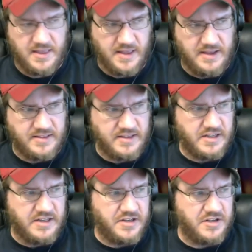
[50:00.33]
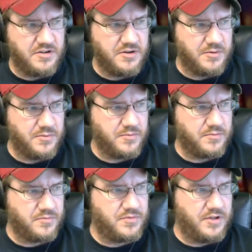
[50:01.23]
And then,
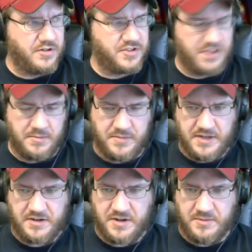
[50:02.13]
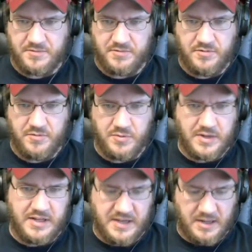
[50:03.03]
there's some that come through
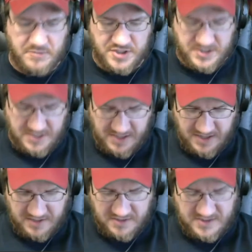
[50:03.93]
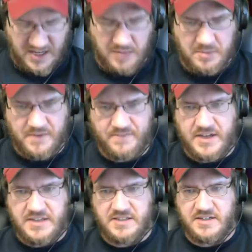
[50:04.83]
and I'm just slamming my
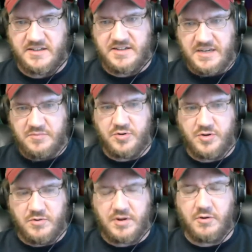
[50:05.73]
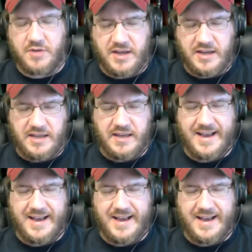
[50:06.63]
face into the table going, okay,